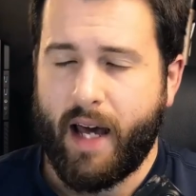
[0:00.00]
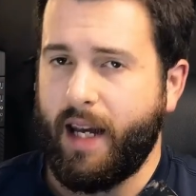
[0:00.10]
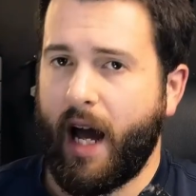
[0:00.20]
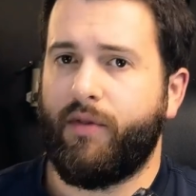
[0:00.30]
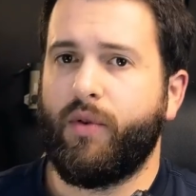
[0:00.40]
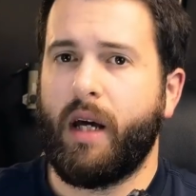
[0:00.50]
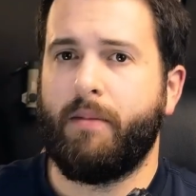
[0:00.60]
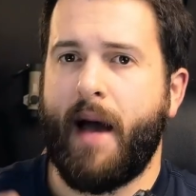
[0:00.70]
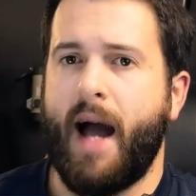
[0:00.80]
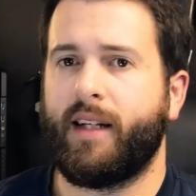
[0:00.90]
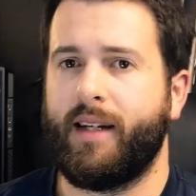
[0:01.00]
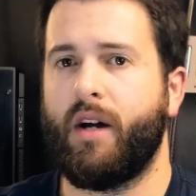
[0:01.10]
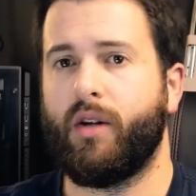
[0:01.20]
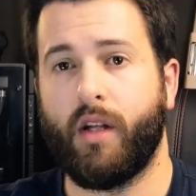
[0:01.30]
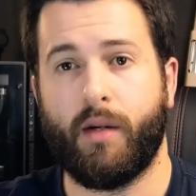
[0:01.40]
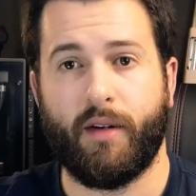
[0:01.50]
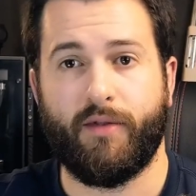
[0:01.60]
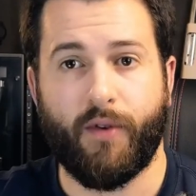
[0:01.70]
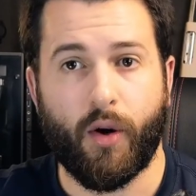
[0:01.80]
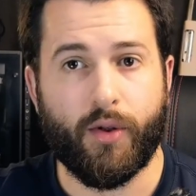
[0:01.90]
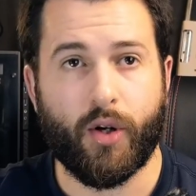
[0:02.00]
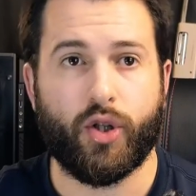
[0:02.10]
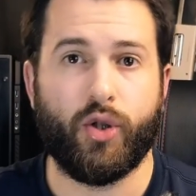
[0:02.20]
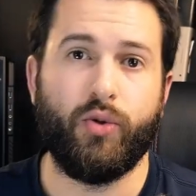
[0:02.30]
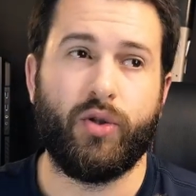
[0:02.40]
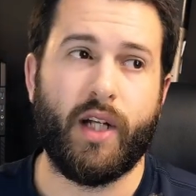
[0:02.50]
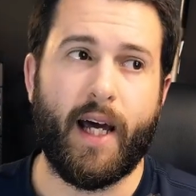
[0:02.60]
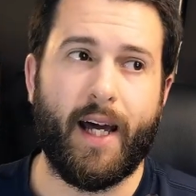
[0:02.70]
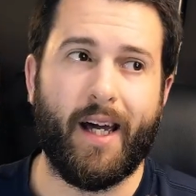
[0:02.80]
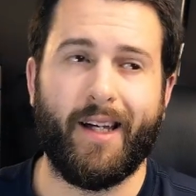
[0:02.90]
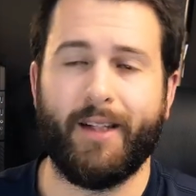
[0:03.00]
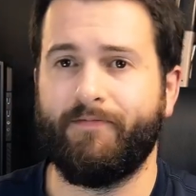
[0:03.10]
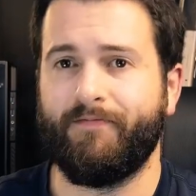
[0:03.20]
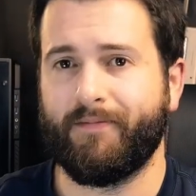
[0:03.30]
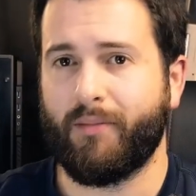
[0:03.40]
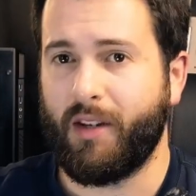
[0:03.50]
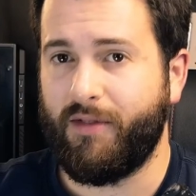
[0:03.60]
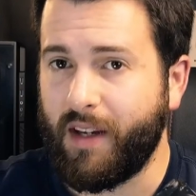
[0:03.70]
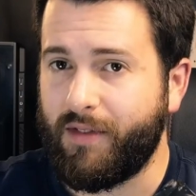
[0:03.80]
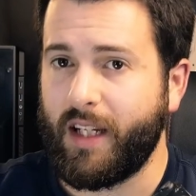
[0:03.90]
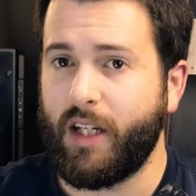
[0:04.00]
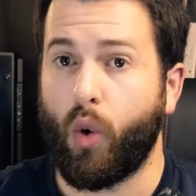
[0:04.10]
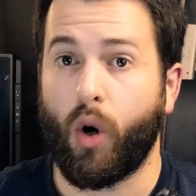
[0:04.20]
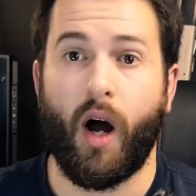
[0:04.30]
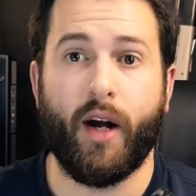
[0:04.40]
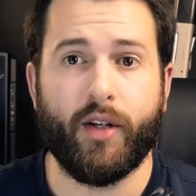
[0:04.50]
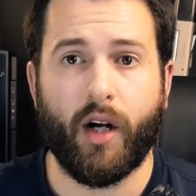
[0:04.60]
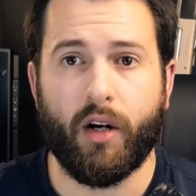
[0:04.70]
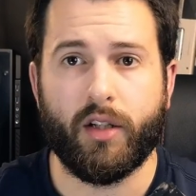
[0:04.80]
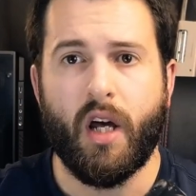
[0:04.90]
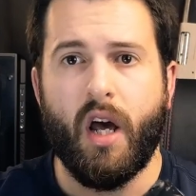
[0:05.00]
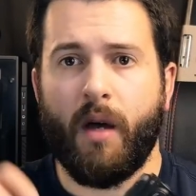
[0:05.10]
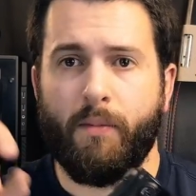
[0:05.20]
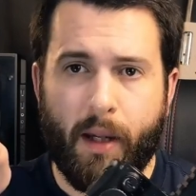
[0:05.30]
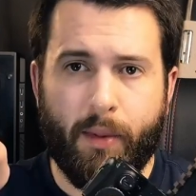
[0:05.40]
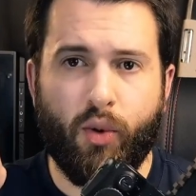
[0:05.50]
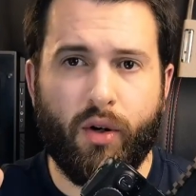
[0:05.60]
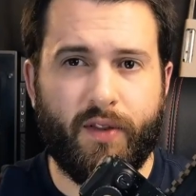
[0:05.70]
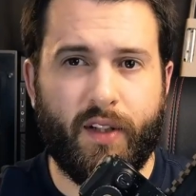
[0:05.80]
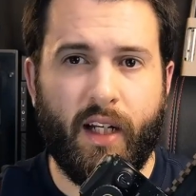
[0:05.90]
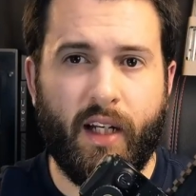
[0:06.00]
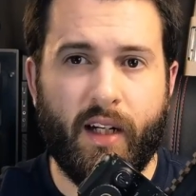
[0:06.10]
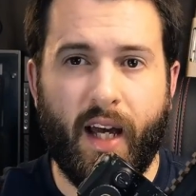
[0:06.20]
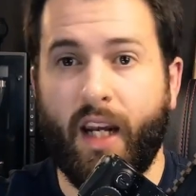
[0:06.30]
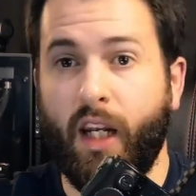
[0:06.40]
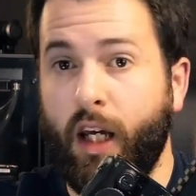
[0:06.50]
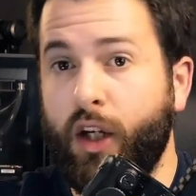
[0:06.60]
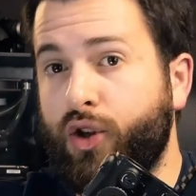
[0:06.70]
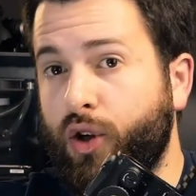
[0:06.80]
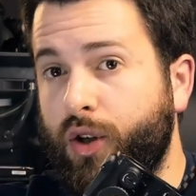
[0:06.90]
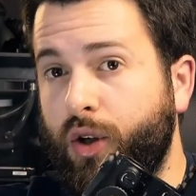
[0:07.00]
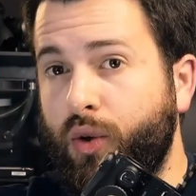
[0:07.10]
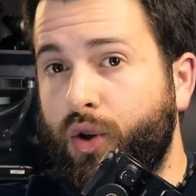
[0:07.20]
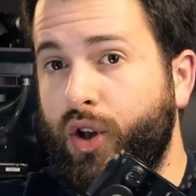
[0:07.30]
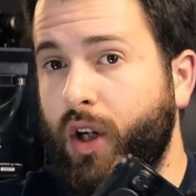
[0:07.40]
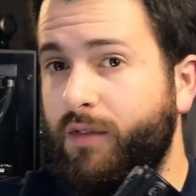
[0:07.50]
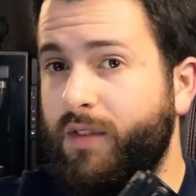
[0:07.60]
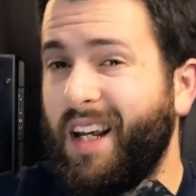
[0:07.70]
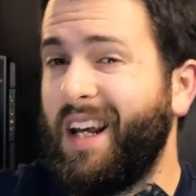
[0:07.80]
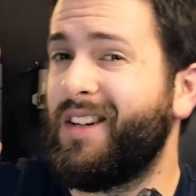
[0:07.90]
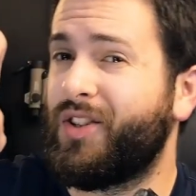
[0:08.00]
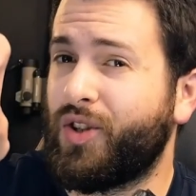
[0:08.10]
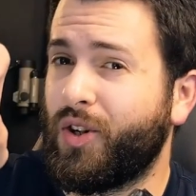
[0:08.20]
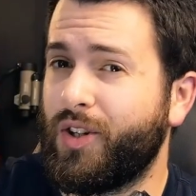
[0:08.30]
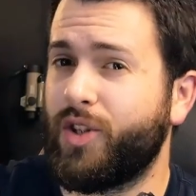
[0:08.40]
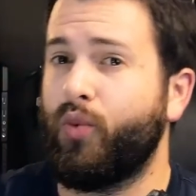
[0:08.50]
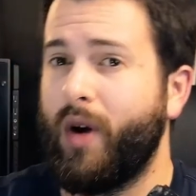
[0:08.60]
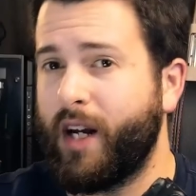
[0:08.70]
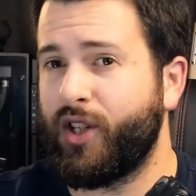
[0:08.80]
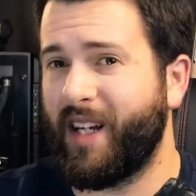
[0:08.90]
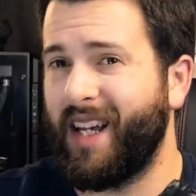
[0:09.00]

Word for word: Now, if we had backed it out a little bit further to say 50 or 100 yards, maybe you would have seen an inch or two shift in a certain direction.